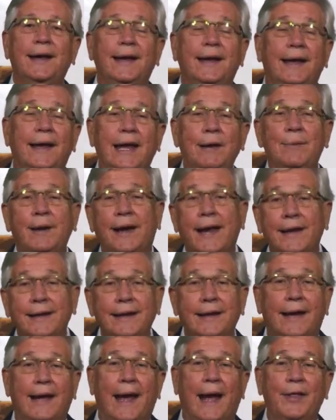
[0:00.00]
He began to
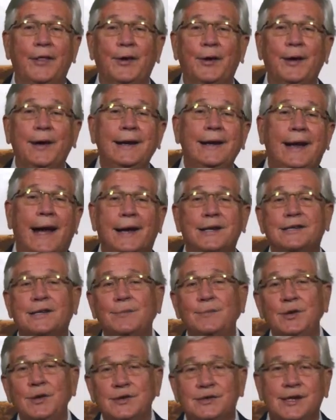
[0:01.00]
gather and got some
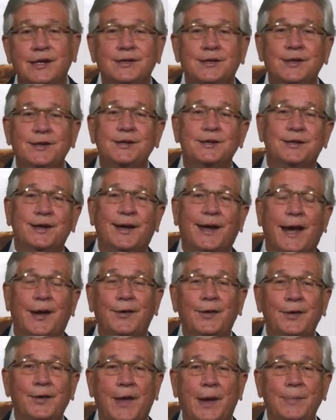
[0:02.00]
musicians
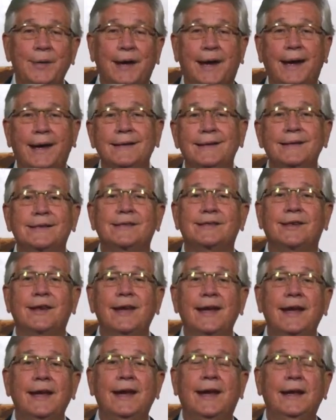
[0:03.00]
together, and they began to
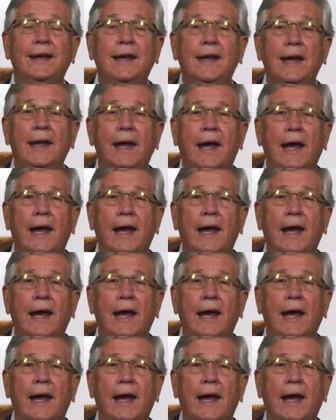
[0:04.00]
sing. And